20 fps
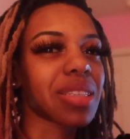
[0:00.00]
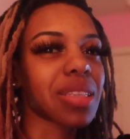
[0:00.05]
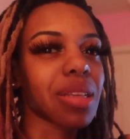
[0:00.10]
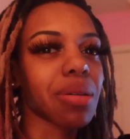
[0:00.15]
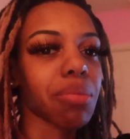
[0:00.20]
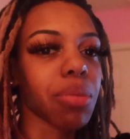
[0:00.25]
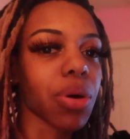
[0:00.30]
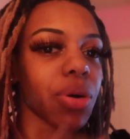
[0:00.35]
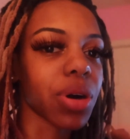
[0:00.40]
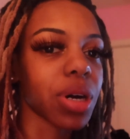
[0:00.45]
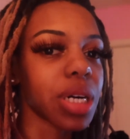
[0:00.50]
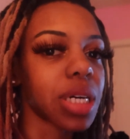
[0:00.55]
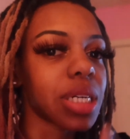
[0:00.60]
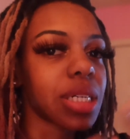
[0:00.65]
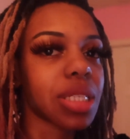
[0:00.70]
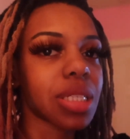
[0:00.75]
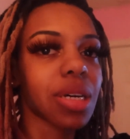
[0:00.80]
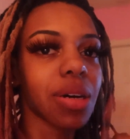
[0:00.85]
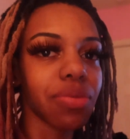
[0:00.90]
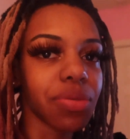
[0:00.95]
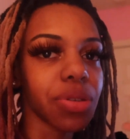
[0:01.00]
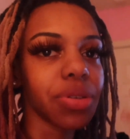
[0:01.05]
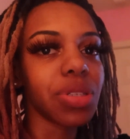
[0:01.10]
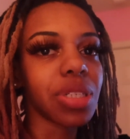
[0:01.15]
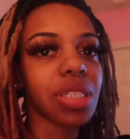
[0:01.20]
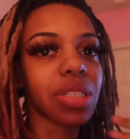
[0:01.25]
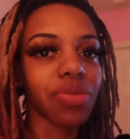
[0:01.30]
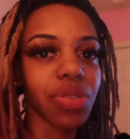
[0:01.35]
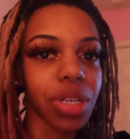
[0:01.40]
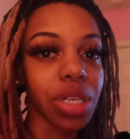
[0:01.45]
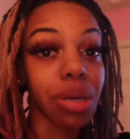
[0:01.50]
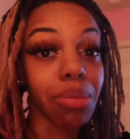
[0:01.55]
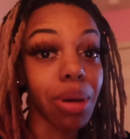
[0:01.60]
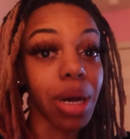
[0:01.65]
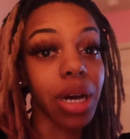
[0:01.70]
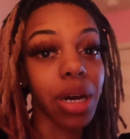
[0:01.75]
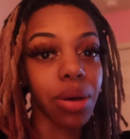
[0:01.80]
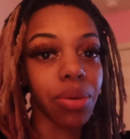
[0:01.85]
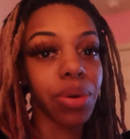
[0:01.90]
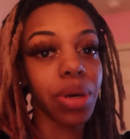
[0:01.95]
The more stuff you just fill your
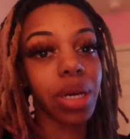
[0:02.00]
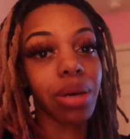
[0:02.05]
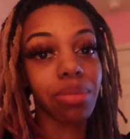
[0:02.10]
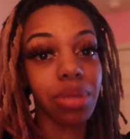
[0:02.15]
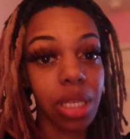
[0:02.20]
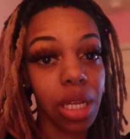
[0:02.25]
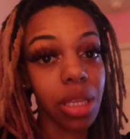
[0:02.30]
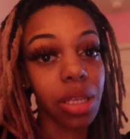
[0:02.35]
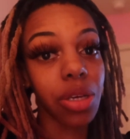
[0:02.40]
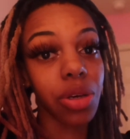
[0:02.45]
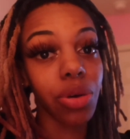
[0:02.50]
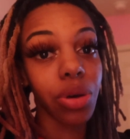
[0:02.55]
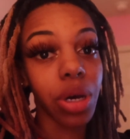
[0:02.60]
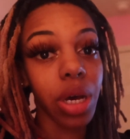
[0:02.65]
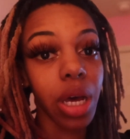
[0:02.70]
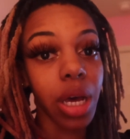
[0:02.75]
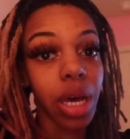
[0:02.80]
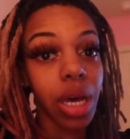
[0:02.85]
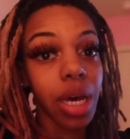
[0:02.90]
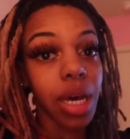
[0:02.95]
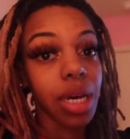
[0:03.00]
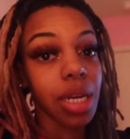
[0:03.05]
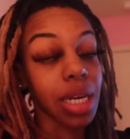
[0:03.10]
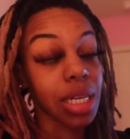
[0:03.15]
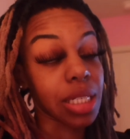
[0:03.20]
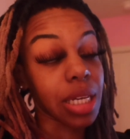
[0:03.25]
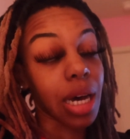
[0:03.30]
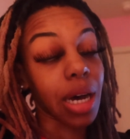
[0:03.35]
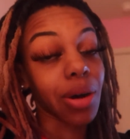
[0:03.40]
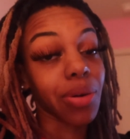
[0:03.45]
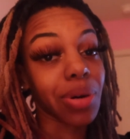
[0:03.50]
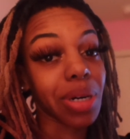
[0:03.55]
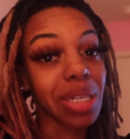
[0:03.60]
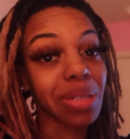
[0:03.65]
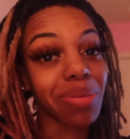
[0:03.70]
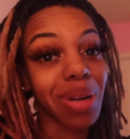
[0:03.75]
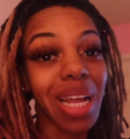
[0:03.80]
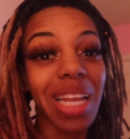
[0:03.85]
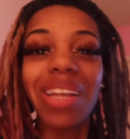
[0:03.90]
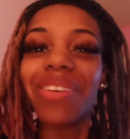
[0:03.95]
mind with, I'm telling you, that's how it
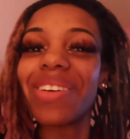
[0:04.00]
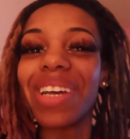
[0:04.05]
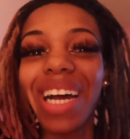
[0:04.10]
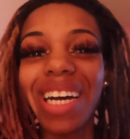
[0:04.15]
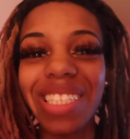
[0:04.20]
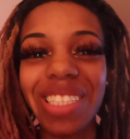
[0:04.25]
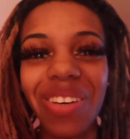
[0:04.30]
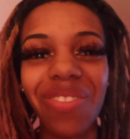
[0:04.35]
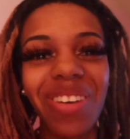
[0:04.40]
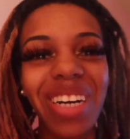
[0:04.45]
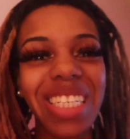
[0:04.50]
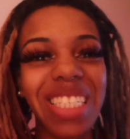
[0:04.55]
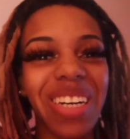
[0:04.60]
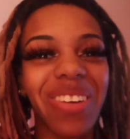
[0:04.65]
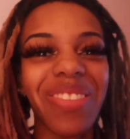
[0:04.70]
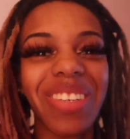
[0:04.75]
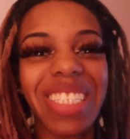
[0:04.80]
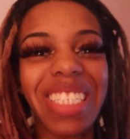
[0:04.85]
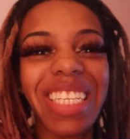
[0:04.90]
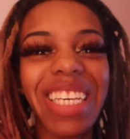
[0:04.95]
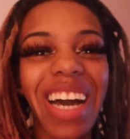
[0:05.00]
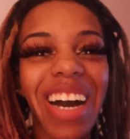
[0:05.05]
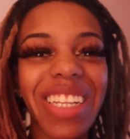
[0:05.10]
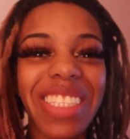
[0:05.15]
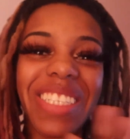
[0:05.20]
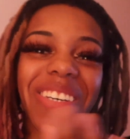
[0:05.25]
works. But I love you guys so much, and I'm gonna see y'all